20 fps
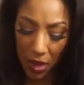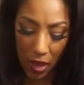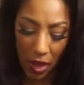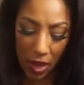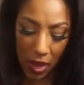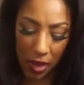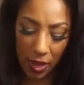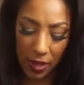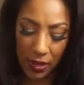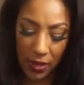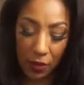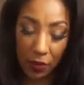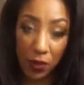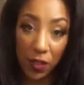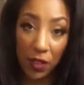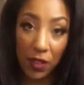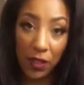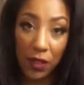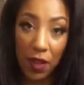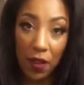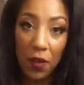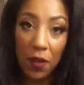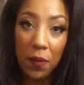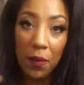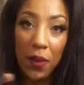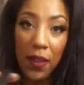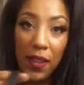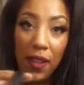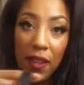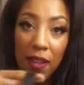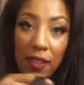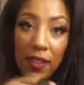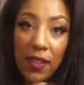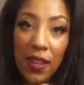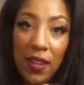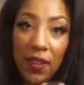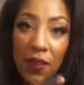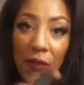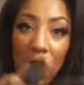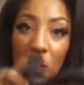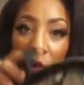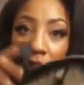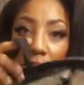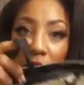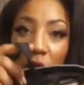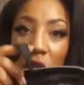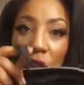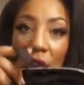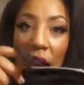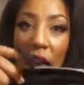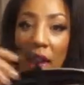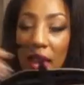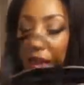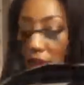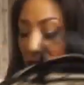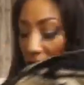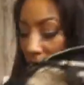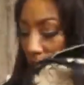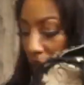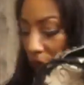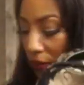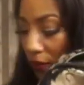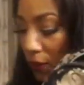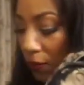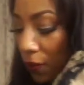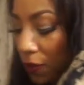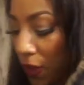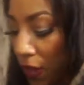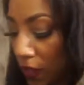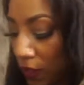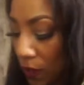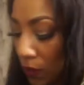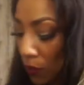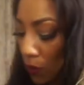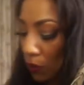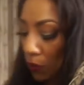And I really love it because it folds flat and it fits